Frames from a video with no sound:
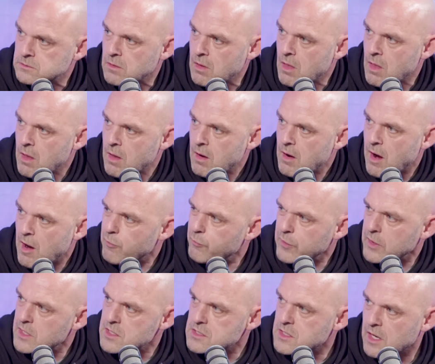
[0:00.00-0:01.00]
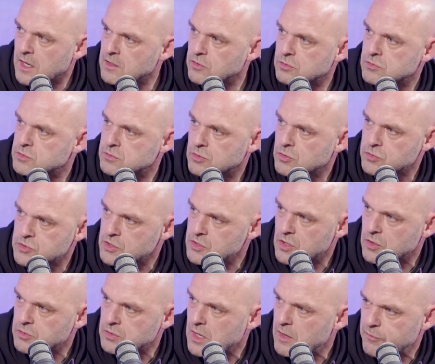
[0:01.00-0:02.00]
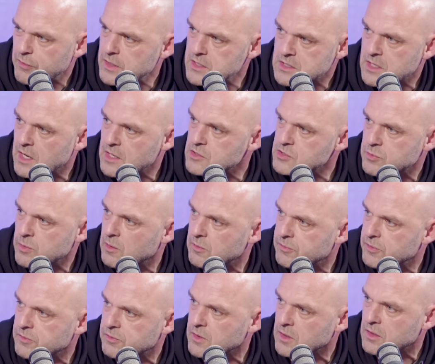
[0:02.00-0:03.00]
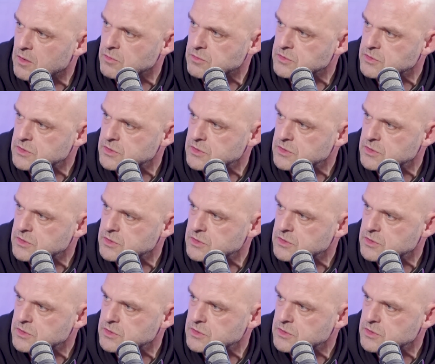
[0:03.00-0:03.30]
More I think he's getting forward. dozen goals. I think yeah. he's getting 12, 15 goals.